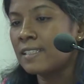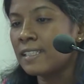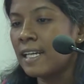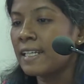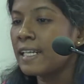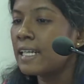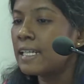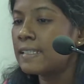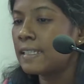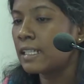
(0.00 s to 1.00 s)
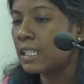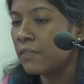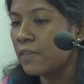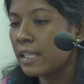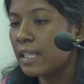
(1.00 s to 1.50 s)
statistically
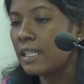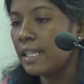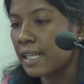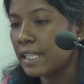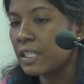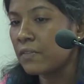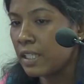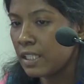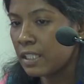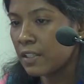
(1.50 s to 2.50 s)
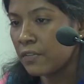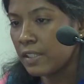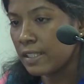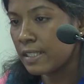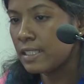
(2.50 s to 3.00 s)
significant negative
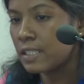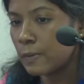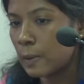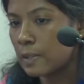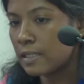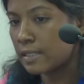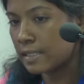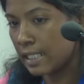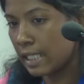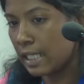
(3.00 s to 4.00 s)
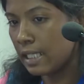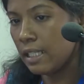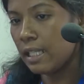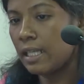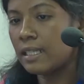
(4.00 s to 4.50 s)
interference was seen
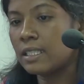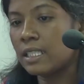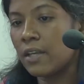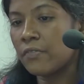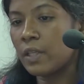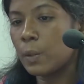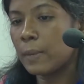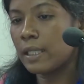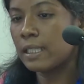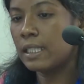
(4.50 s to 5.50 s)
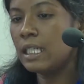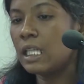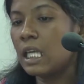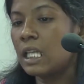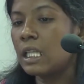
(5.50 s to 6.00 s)
in the Jaffe
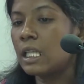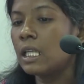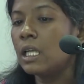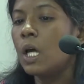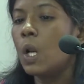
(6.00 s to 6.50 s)
method in the